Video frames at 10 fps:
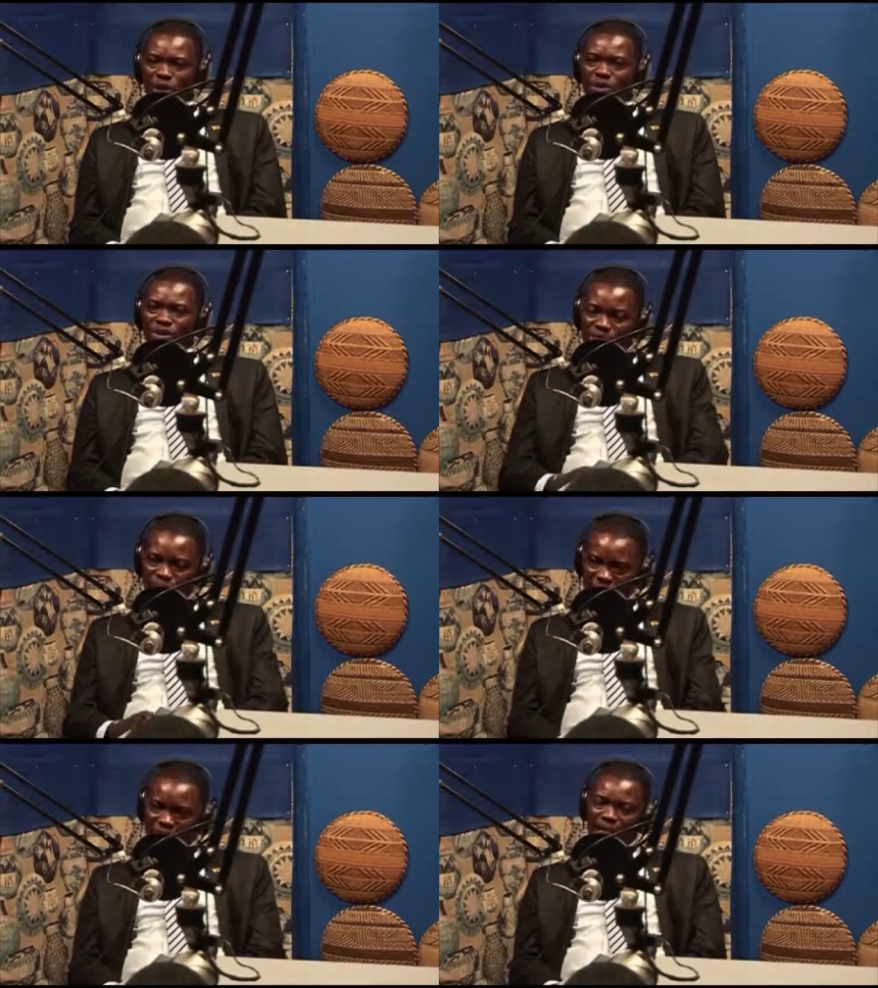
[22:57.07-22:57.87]
who does
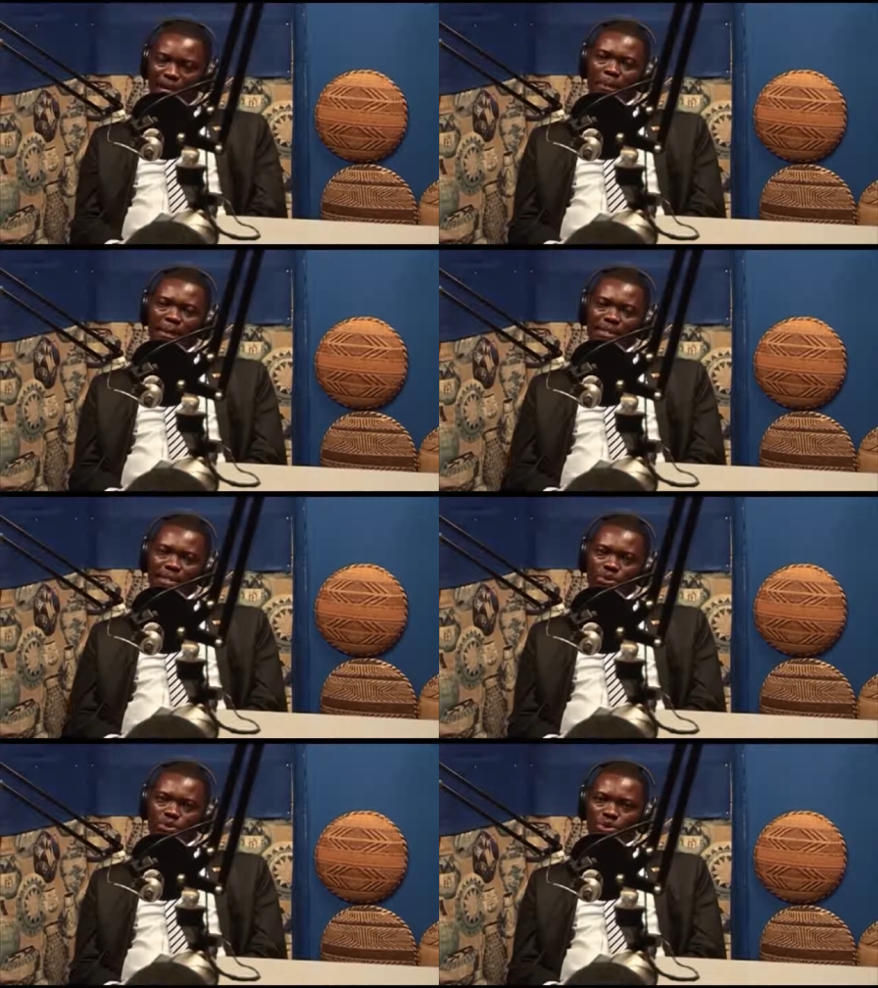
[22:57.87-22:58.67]
not have the
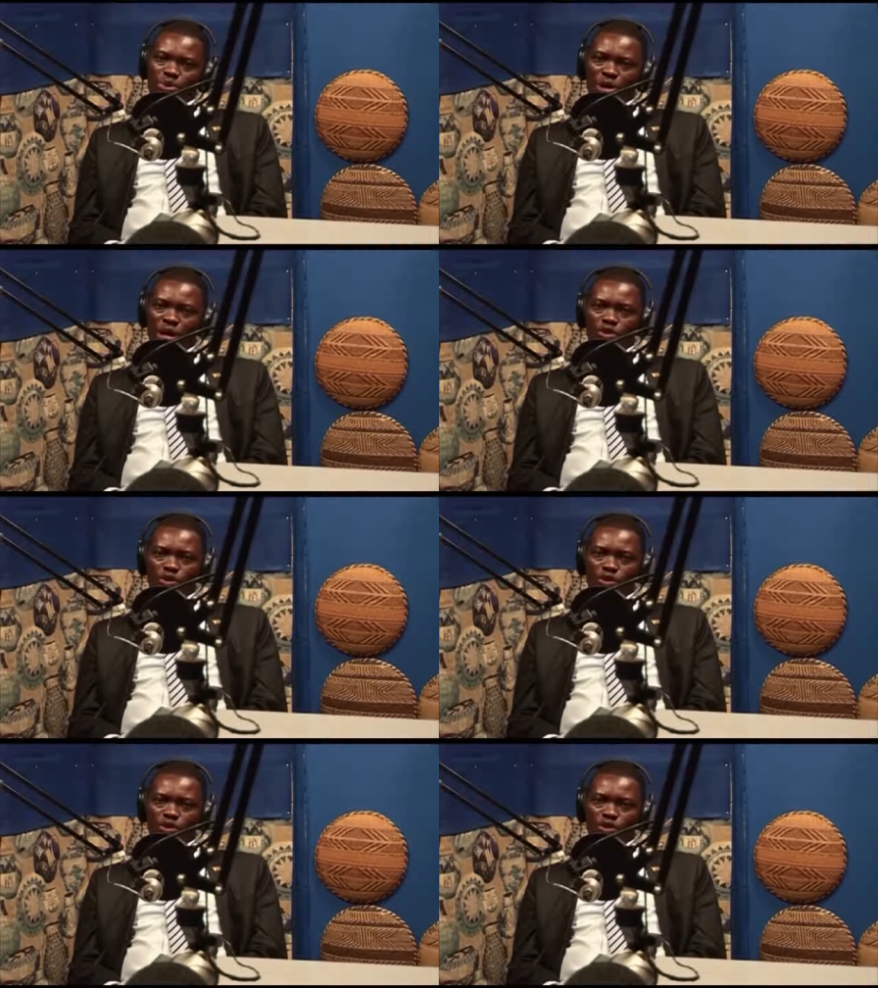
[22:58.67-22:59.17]
capacity to do so.